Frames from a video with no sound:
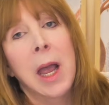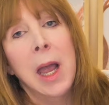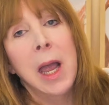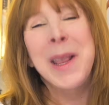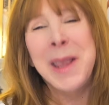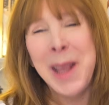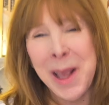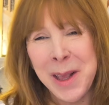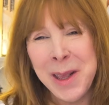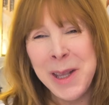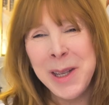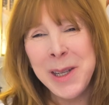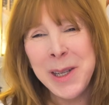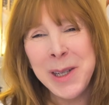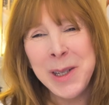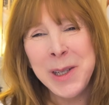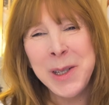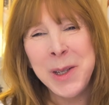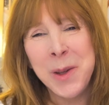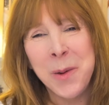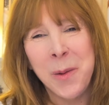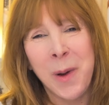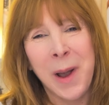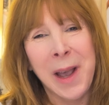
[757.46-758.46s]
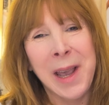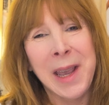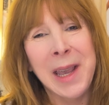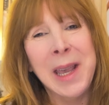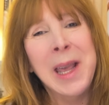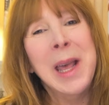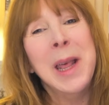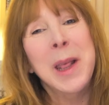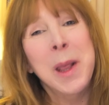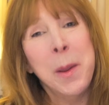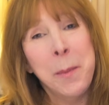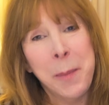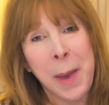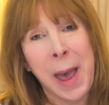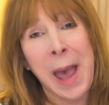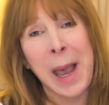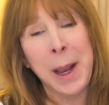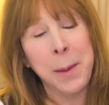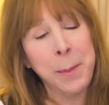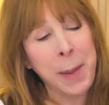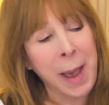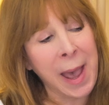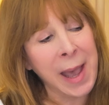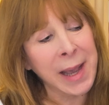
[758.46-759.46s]
Now this is the way the
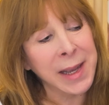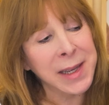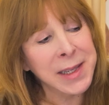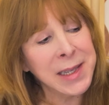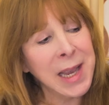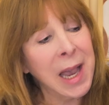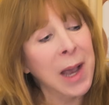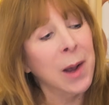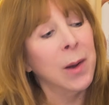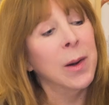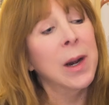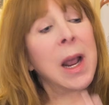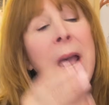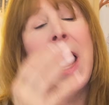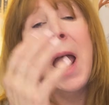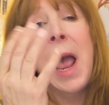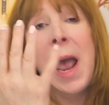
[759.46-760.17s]
bag packs out.